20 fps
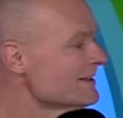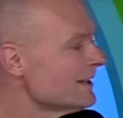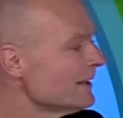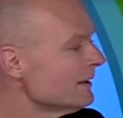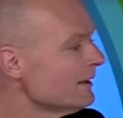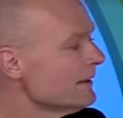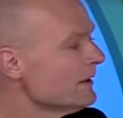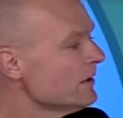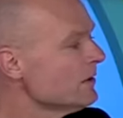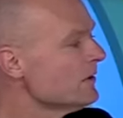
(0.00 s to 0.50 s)

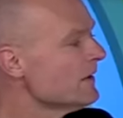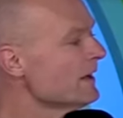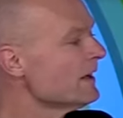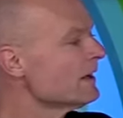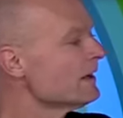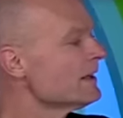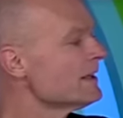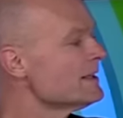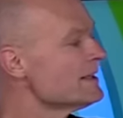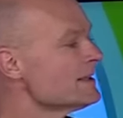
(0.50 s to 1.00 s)
telling you
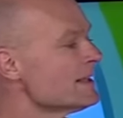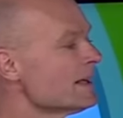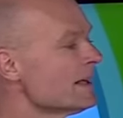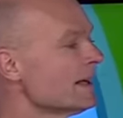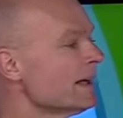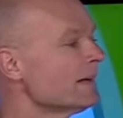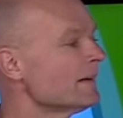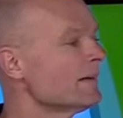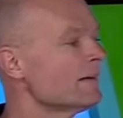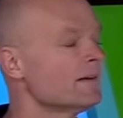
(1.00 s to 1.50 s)
there is
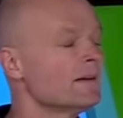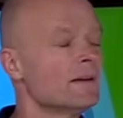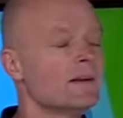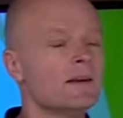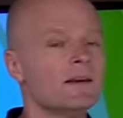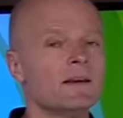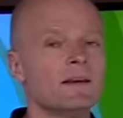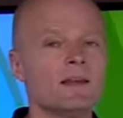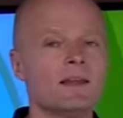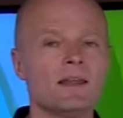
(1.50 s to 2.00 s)
that
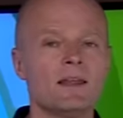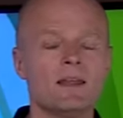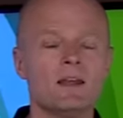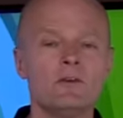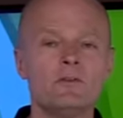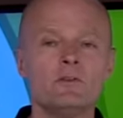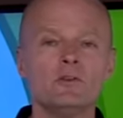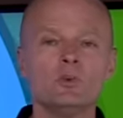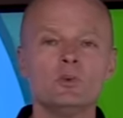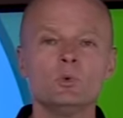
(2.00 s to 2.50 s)

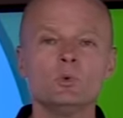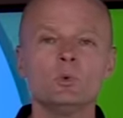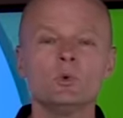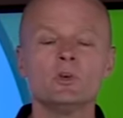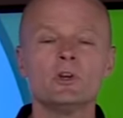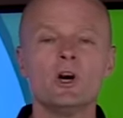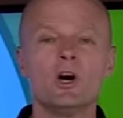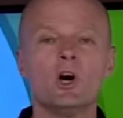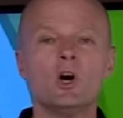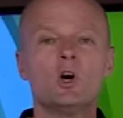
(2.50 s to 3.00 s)
if you
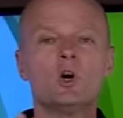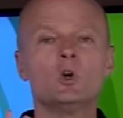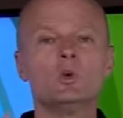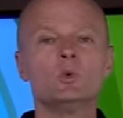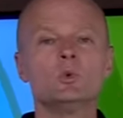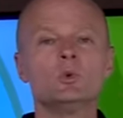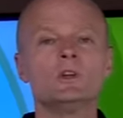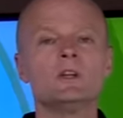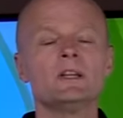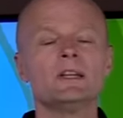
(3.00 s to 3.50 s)
would
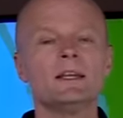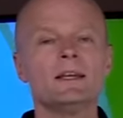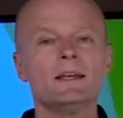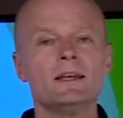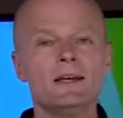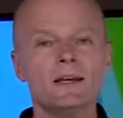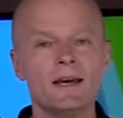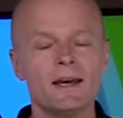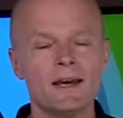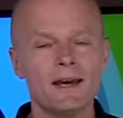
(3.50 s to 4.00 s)

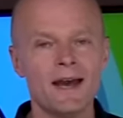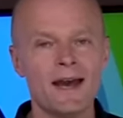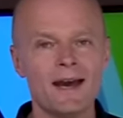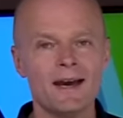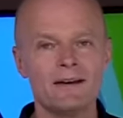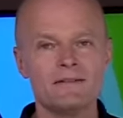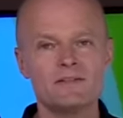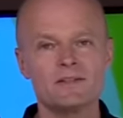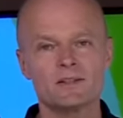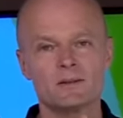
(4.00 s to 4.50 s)
only
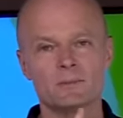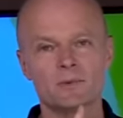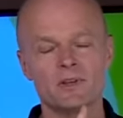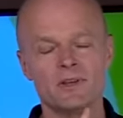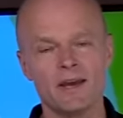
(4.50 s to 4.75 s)
have some